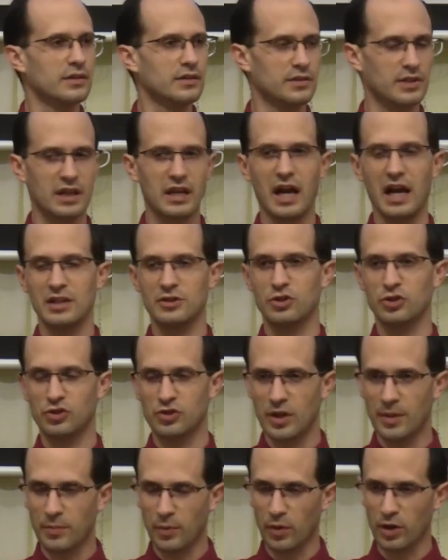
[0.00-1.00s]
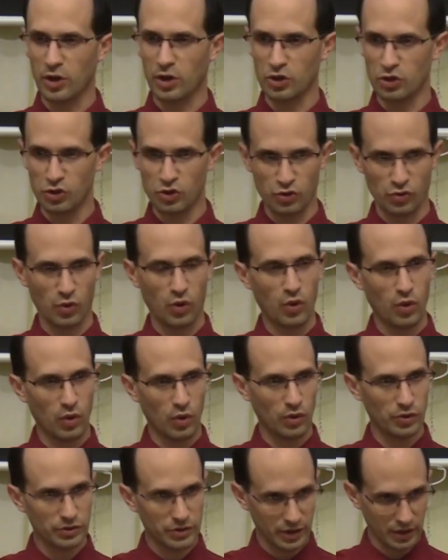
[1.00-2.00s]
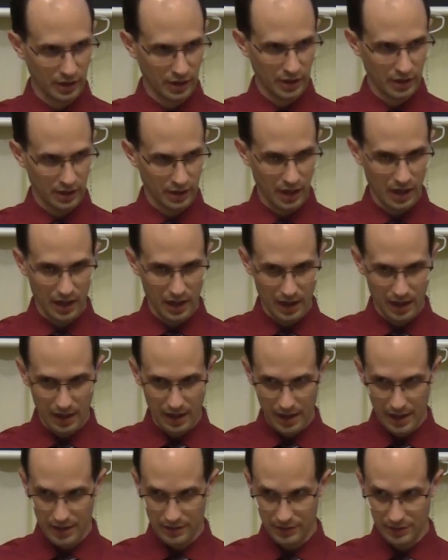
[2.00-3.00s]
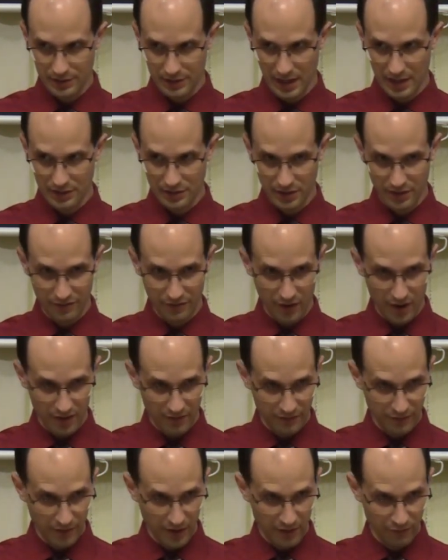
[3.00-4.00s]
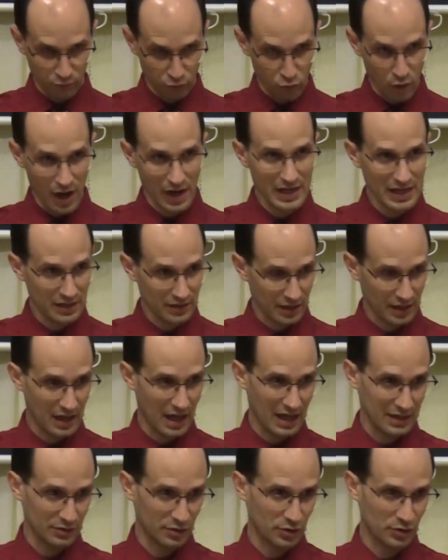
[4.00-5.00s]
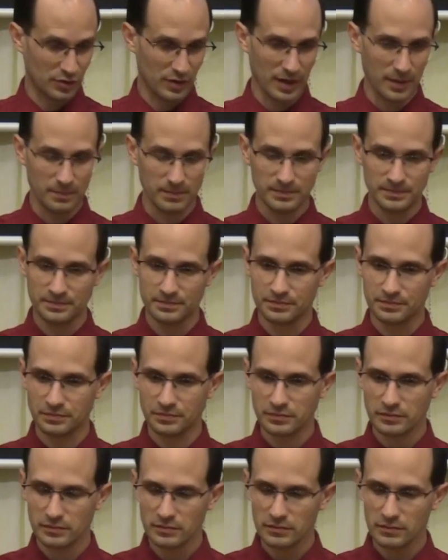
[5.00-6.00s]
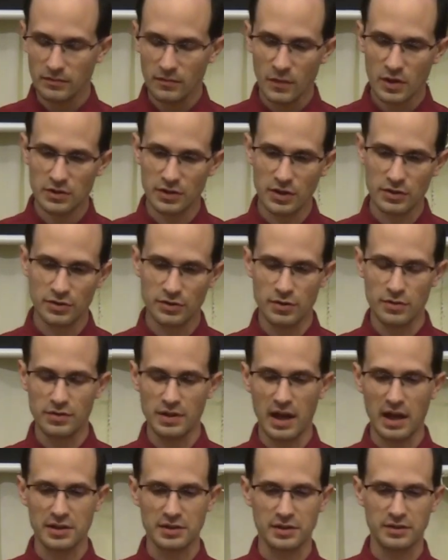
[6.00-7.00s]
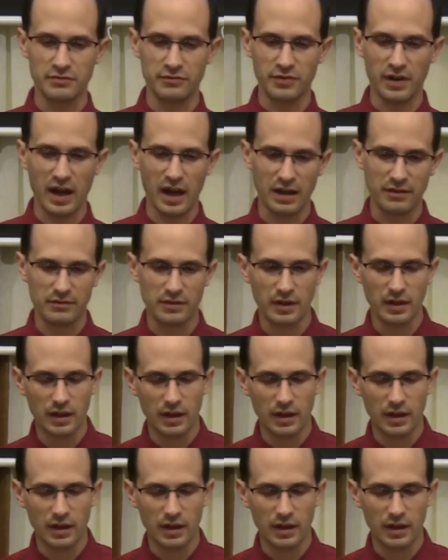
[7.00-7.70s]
the Gaza Strip or controlled in the sense of running the Gaza Strip since 2005.